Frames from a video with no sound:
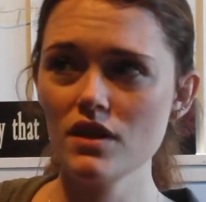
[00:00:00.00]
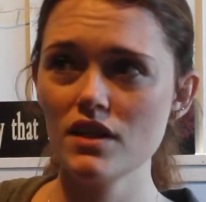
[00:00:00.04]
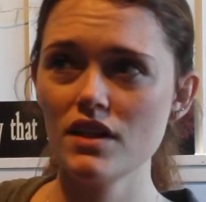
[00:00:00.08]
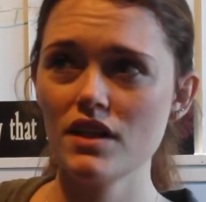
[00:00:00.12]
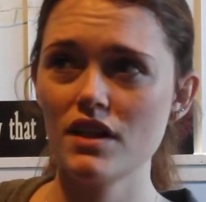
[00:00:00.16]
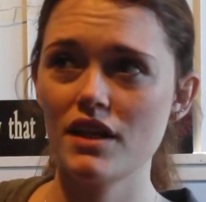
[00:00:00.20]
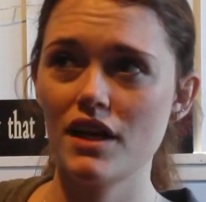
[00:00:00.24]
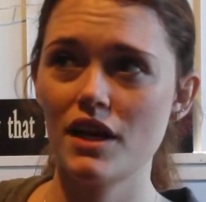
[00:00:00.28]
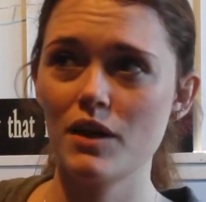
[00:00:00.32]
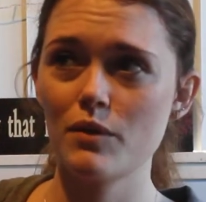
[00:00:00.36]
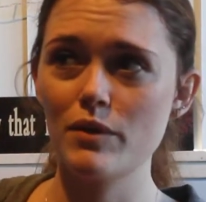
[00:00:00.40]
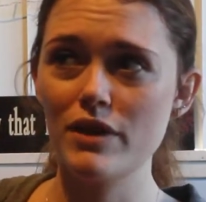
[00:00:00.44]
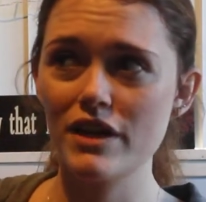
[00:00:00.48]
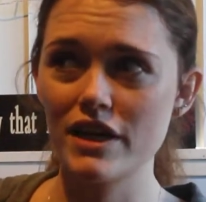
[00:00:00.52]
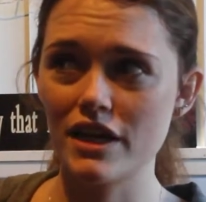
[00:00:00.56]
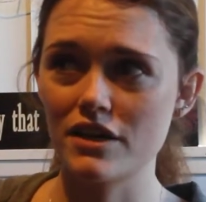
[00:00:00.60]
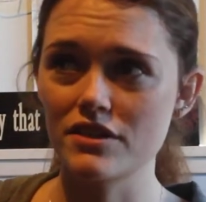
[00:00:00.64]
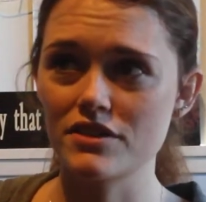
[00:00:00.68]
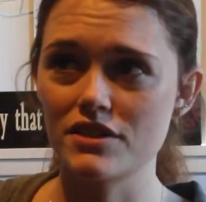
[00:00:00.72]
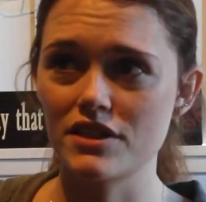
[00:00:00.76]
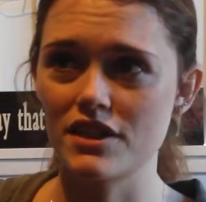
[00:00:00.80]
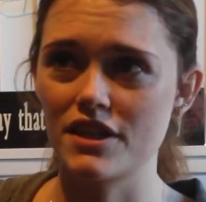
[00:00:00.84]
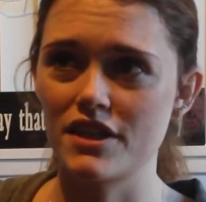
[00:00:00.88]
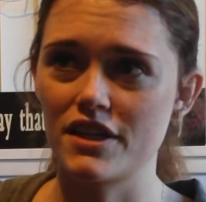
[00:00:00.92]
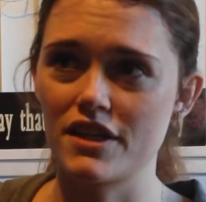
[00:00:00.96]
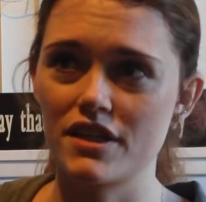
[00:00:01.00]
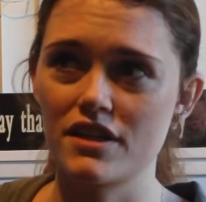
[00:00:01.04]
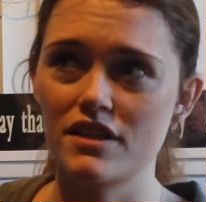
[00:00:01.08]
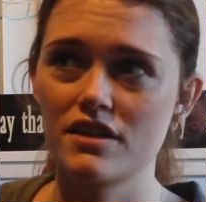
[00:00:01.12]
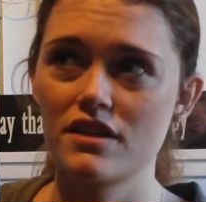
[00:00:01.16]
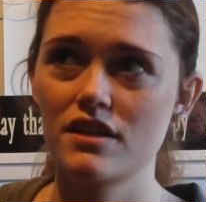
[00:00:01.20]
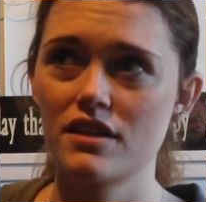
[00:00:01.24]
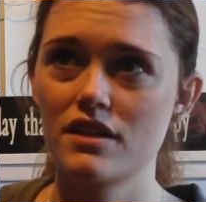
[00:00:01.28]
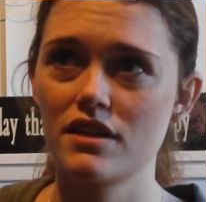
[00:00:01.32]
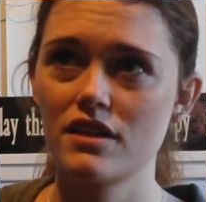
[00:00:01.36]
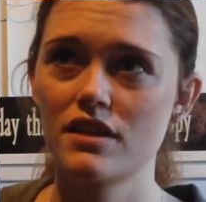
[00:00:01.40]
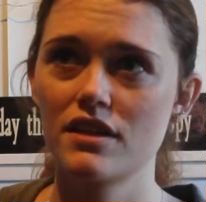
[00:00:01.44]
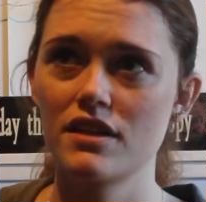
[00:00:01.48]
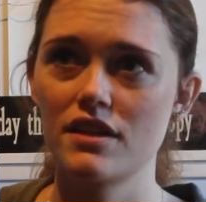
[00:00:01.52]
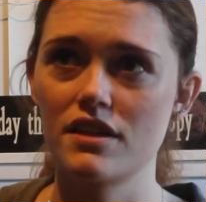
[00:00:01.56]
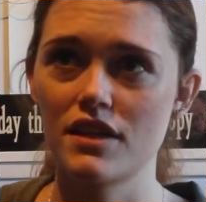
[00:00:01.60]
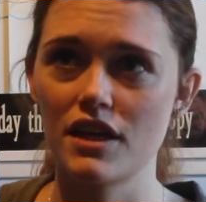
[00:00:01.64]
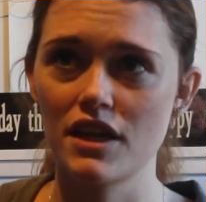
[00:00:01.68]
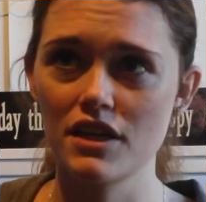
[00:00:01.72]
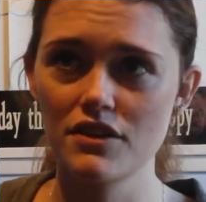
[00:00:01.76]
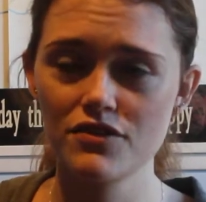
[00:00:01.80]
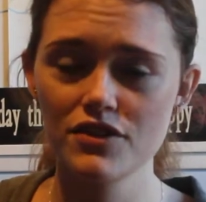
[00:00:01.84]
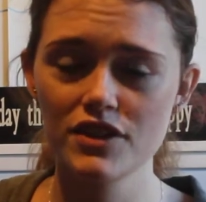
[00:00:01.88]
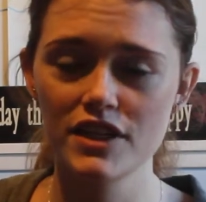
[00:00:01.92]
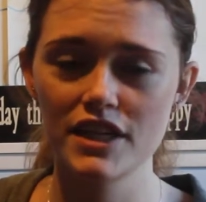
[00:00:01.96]
I went out there.
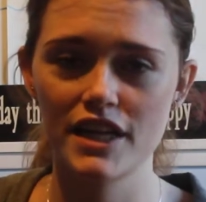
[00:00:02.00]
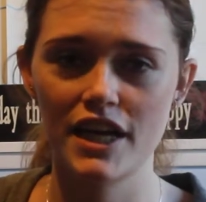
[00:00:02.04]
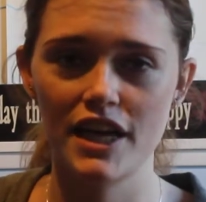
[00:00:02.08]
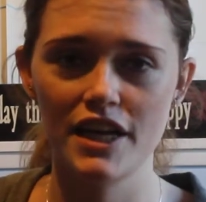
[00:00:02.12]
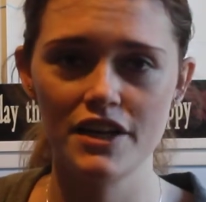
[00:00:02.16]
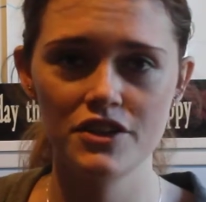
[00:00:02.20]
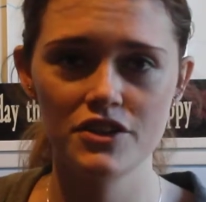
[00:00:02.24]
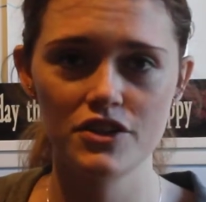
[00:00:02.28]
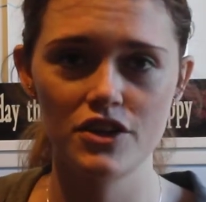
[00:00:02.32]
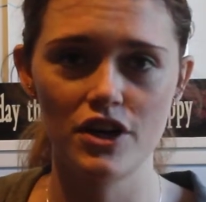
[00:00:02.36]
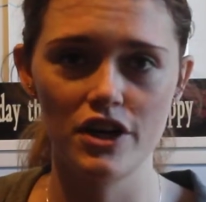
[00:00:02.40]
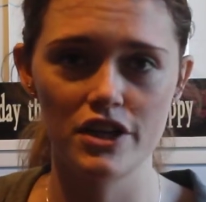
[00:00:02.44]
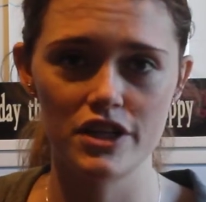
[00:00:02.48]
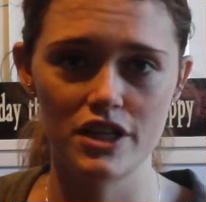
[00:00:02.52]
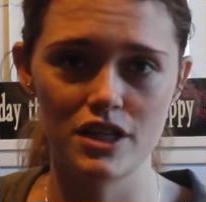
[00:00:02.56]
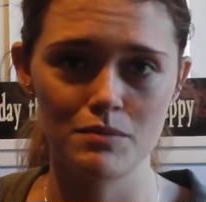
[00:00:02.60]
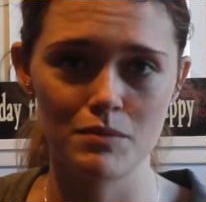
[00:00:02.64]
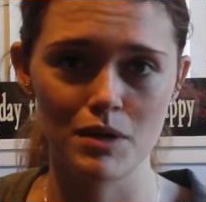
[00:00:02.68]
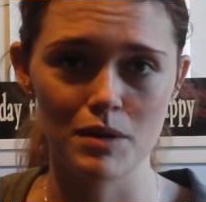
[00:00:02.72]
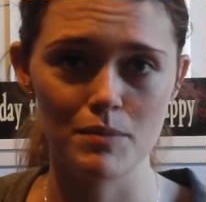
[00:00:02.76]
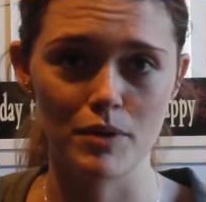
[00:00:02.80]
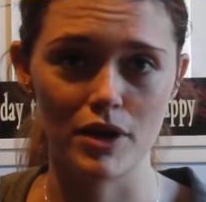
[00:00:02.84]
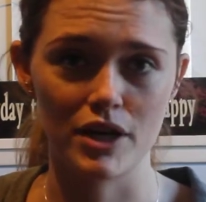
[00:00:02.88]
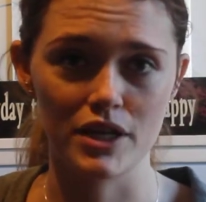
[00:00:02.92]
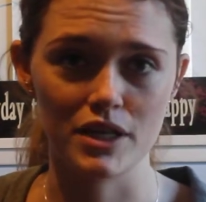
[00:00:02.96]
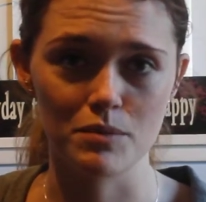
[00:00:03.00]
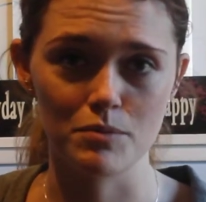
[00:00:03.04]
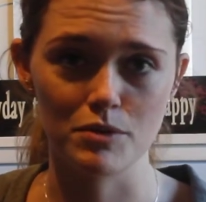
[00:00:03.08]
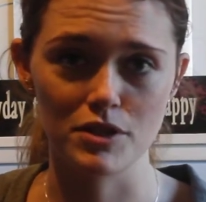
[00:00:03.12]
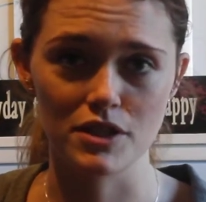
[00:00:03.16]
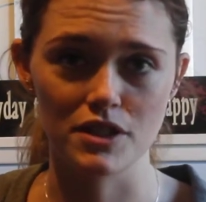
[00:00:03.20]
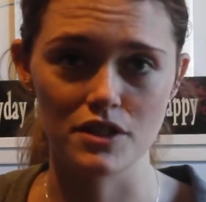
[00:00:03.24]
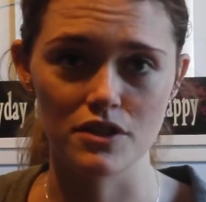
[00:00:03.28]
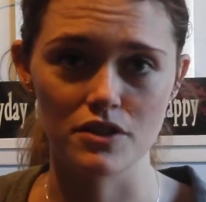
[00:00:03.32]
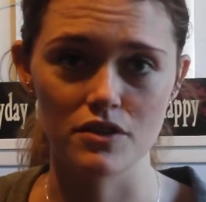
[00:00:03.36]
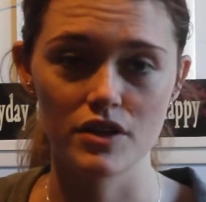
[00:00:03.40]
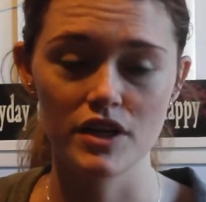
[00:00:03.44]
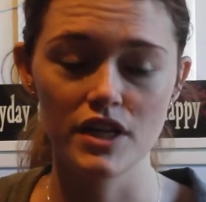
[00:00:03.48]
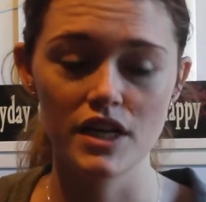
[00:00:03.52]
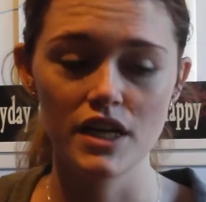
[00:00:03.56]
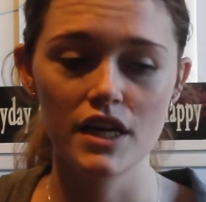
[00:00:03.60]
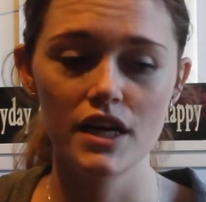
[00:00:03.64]
Thankfully, it hadn't gotten on my body pillow,